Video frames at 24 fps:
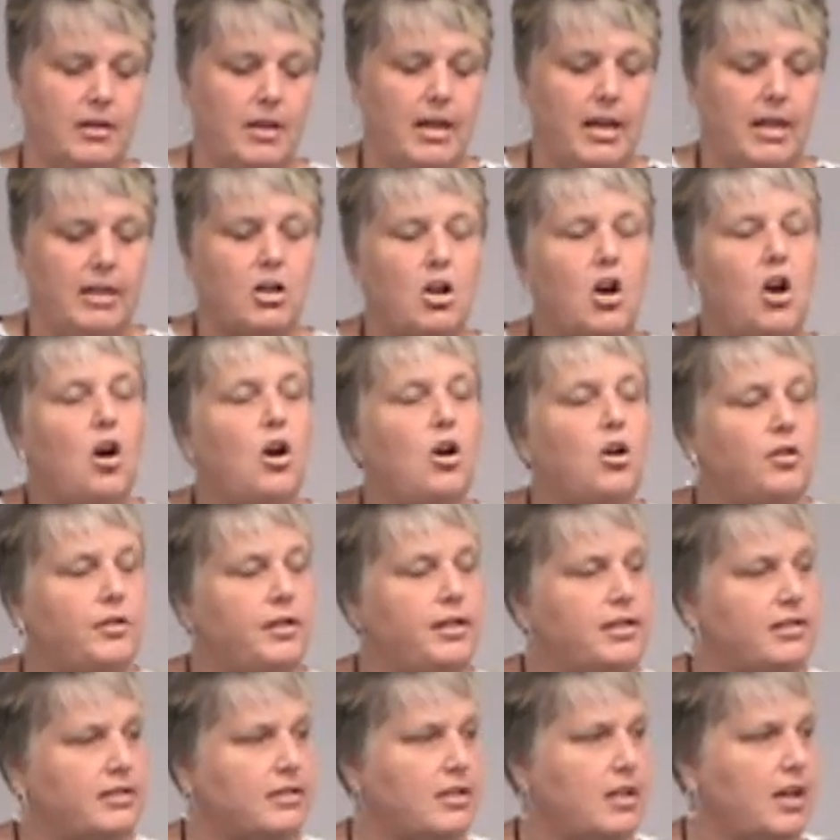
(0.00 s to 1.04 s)
And all
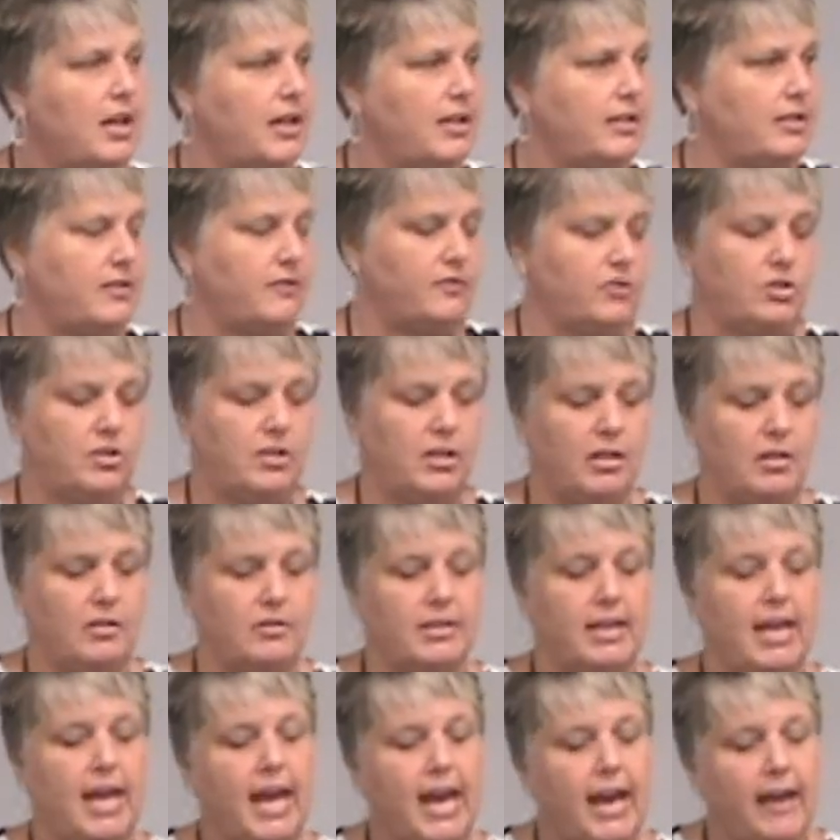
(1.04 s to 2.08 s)
these kinds of shells
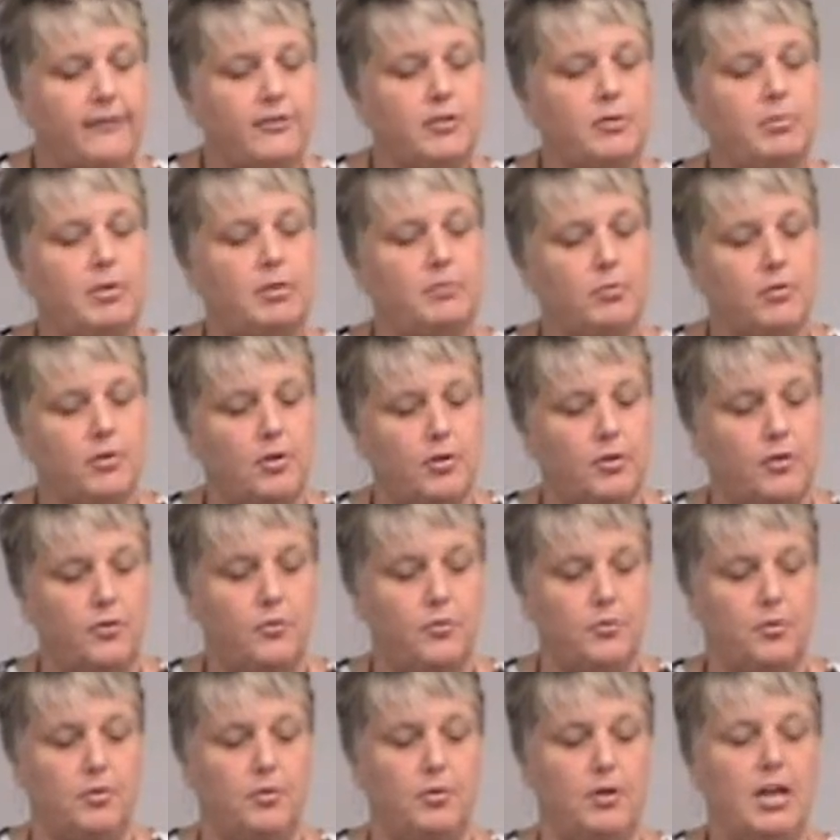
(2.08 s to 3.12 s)
have to be broken
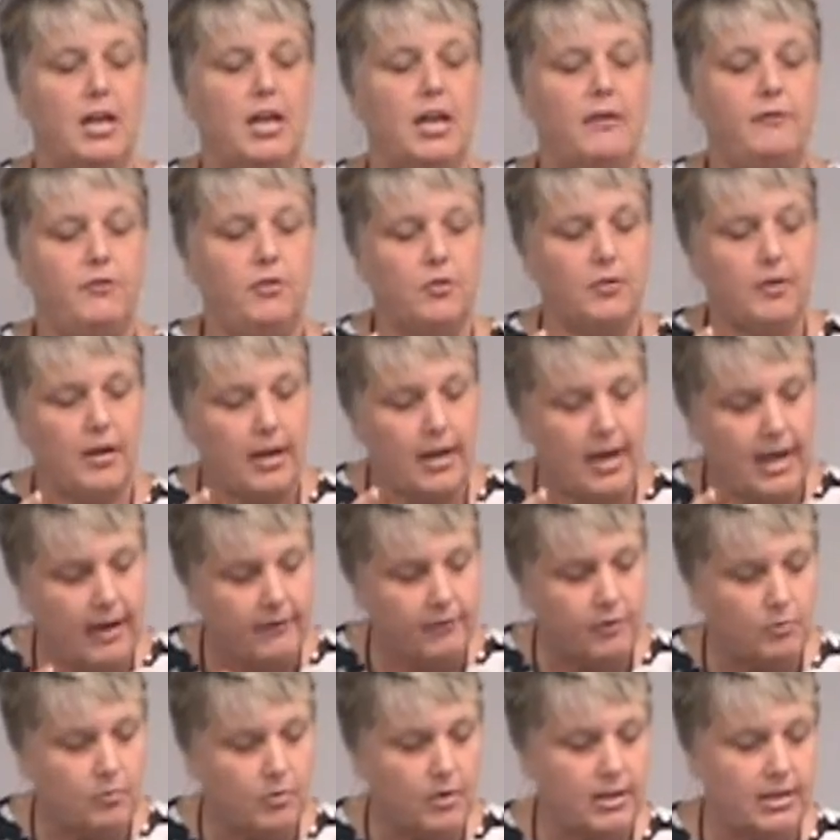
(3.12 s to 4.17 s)
through if you
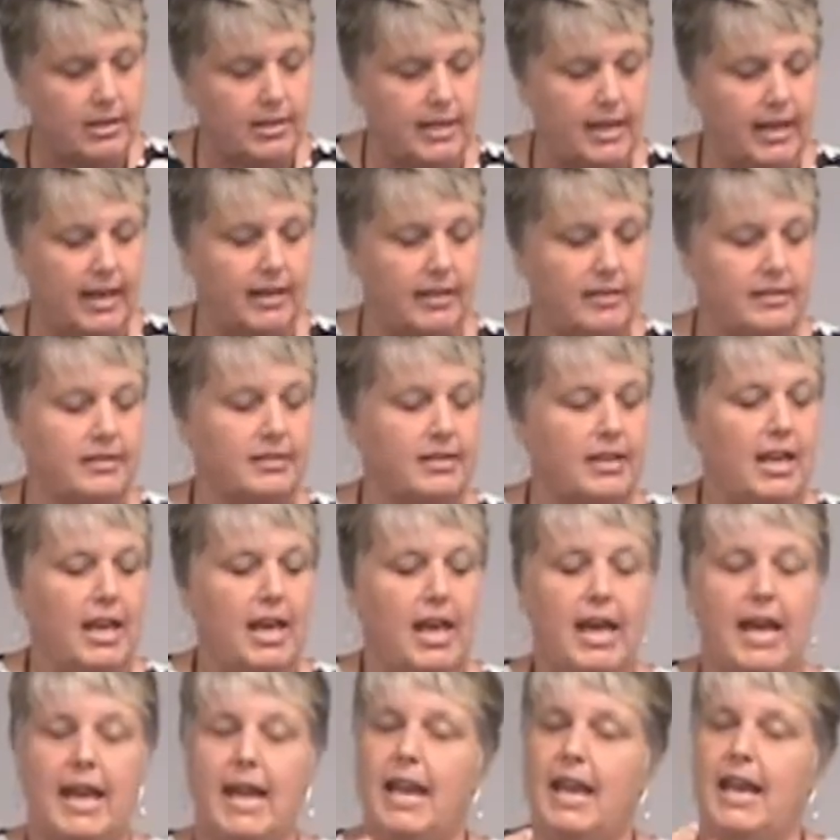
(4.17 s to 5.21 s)
ever want to dance
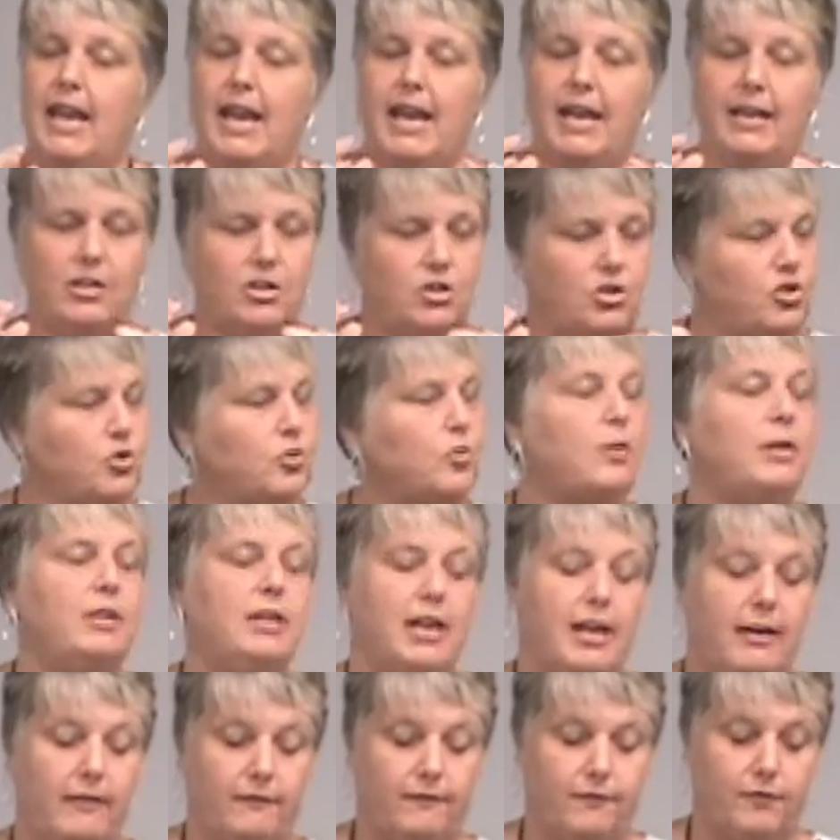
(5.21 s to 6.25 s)
and enjoy
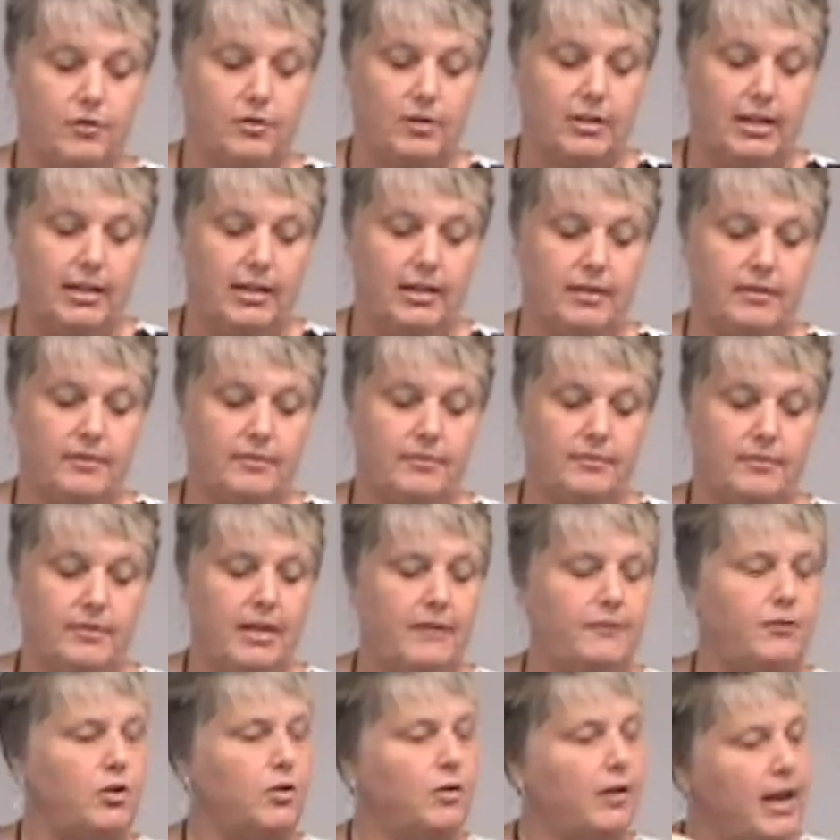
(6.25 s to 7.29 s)
life fully,
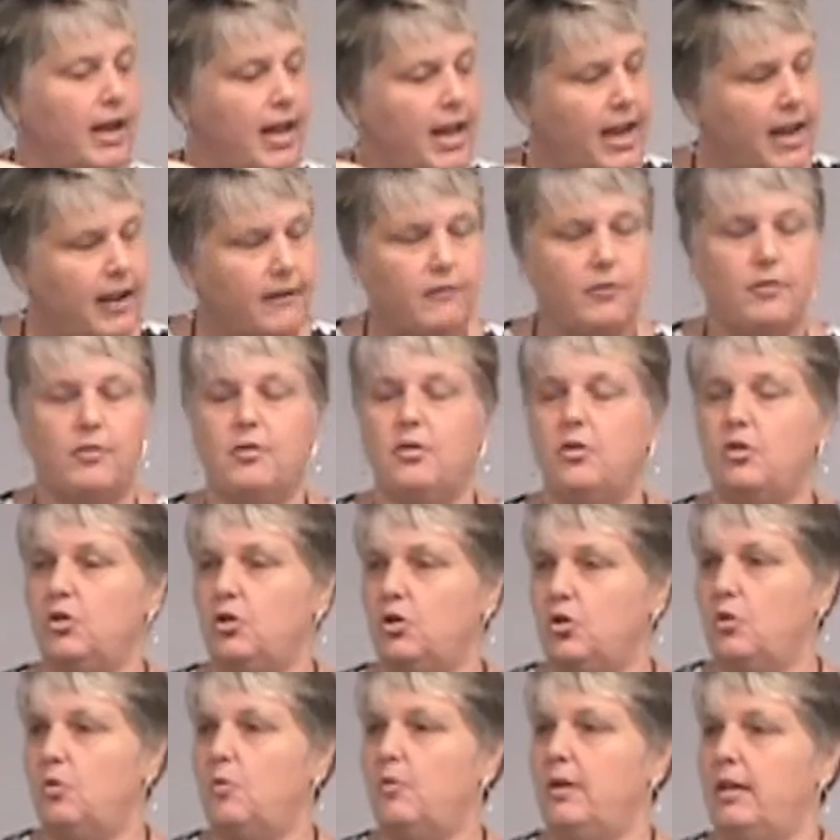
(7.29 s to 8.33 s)
if you're ever
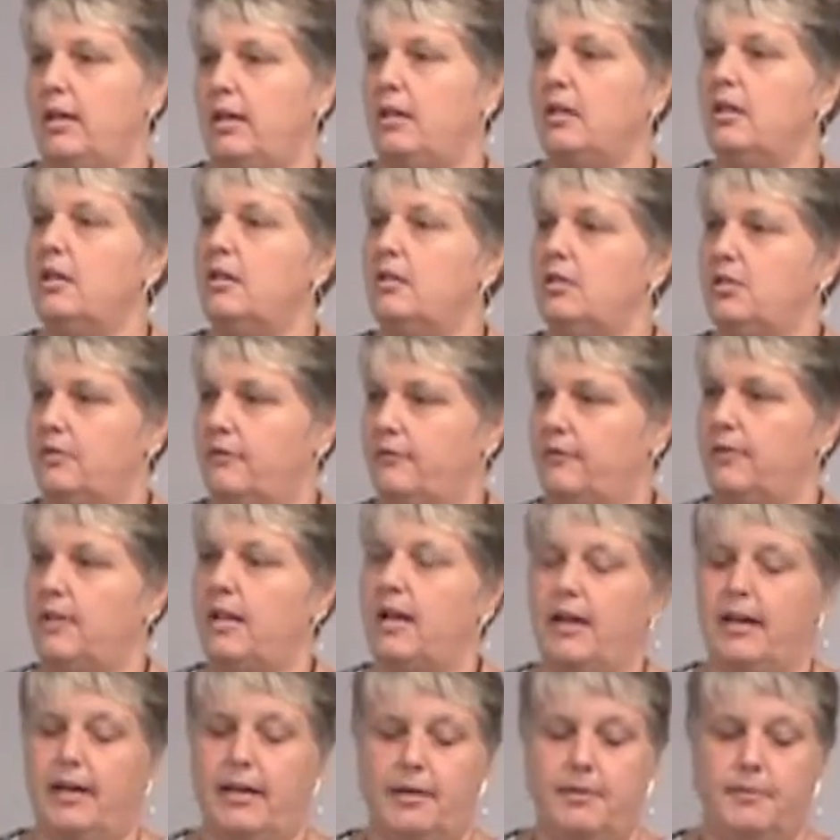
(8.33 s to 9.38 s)
going to
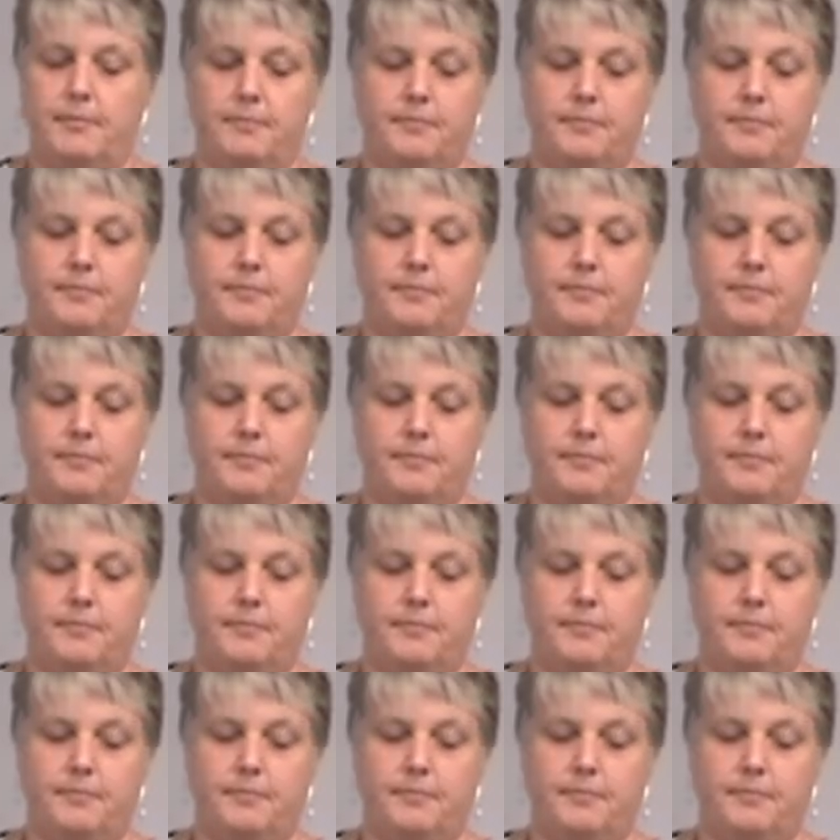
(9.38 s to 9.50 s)
fly.